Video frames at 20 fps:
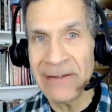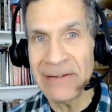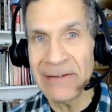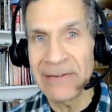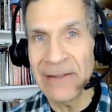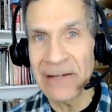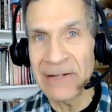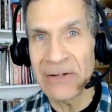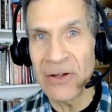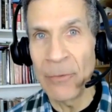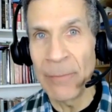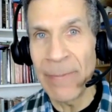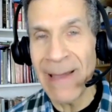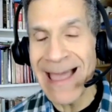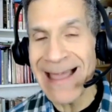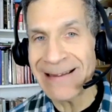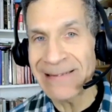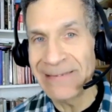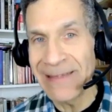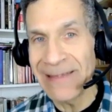that go
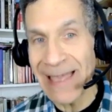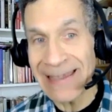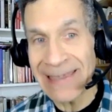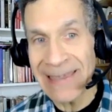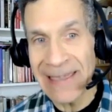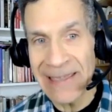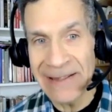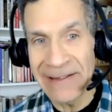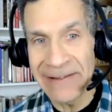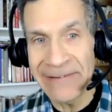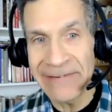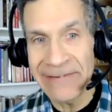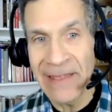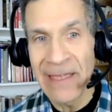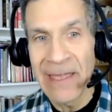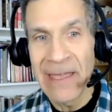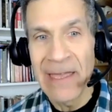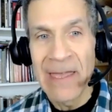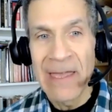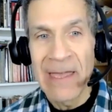back decades
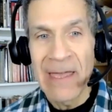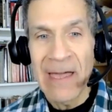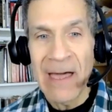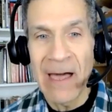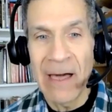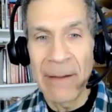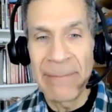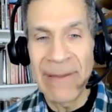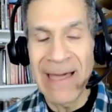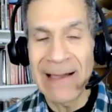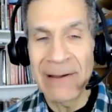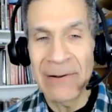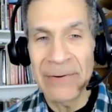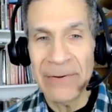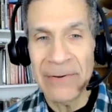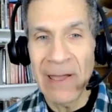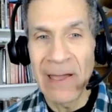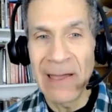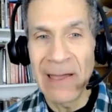about